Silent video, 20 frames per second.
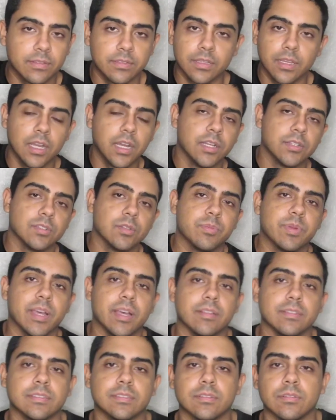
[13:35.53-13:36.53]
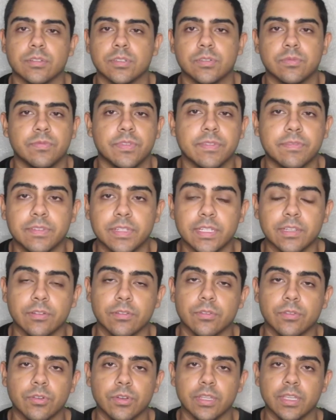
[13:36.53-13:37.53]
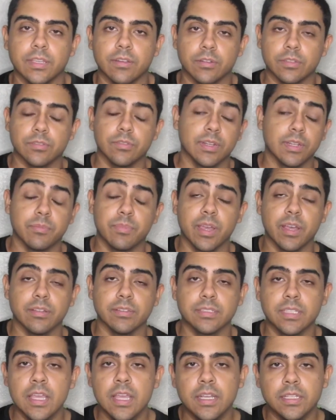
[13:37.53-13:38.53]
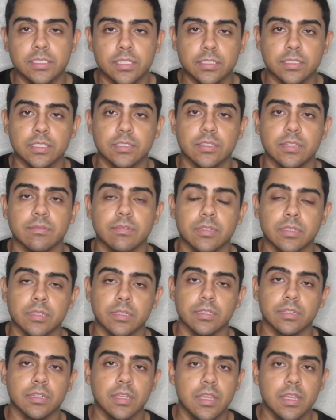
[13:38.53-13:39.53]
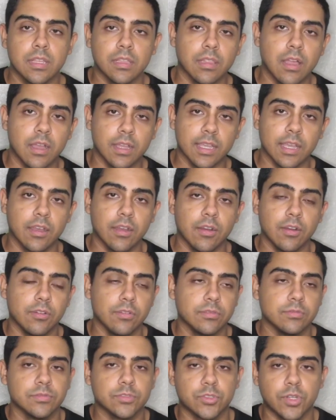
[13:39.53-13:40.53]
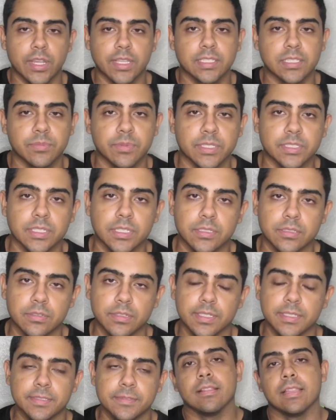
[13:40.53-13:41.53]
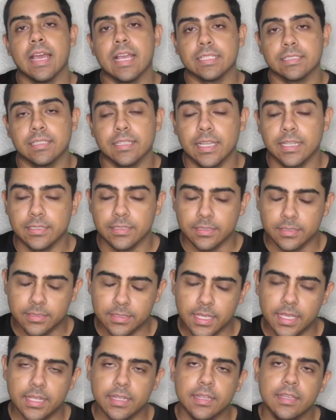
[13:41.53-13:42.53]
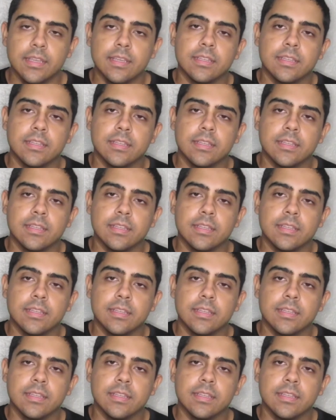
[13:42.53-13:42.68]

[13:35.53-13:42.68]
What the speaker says: 100 pounds or 50 or 30 or 20 pounds just because you have a good lockout tricep accessories. Lastly, I just said